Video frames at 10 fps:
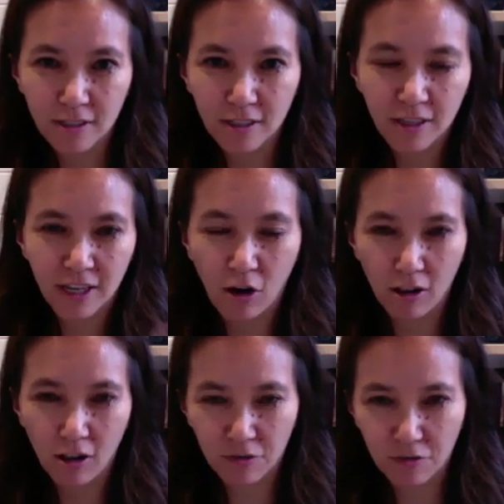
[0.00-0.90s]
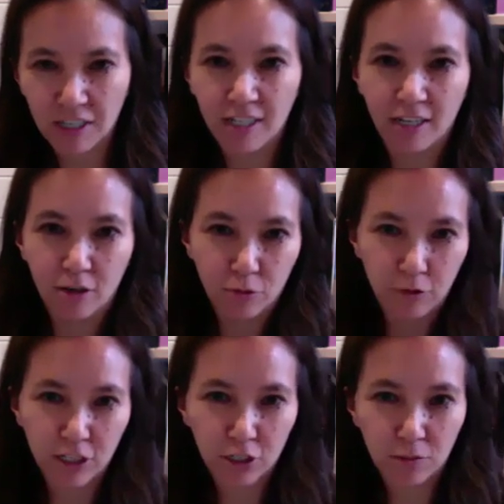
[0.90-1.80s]
they all feed and
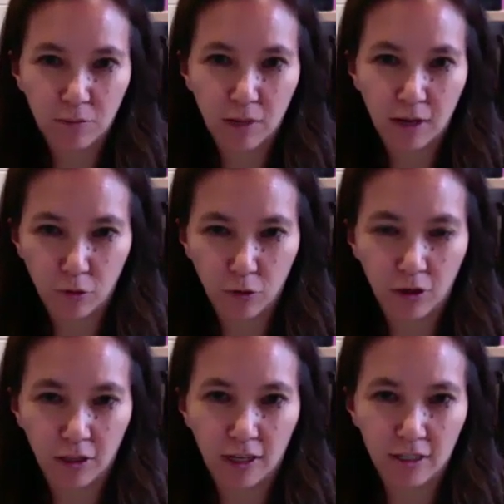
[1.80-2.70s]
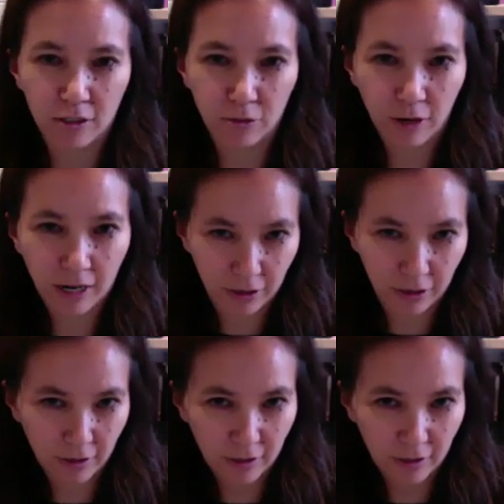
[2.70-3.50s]
enrich my role as a writer,